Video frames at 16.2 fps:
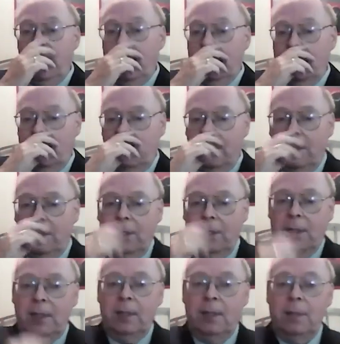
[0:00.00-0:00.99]

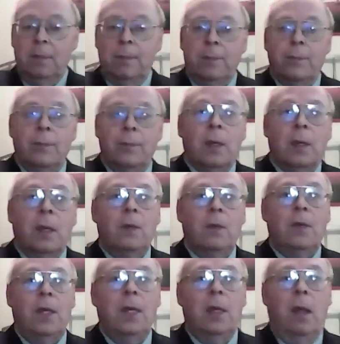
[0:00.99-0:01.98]
instances,
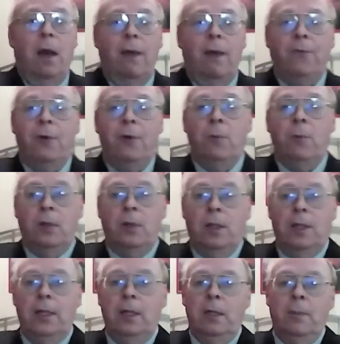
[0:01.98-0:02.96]
the law firm or the
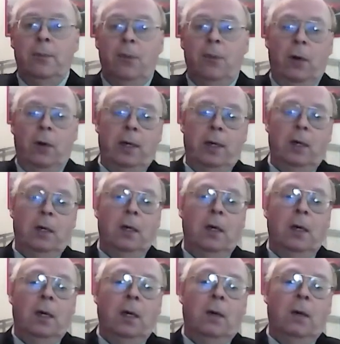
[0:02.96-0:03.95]
legal employer
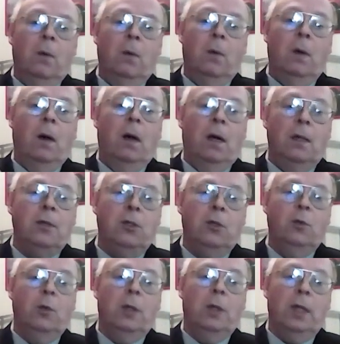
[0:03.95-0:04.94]

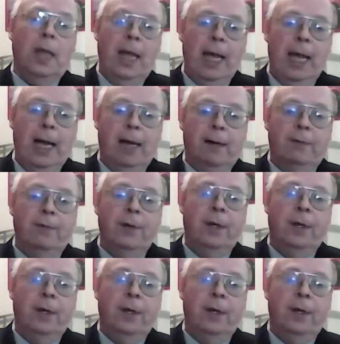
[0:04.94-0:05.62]
also will have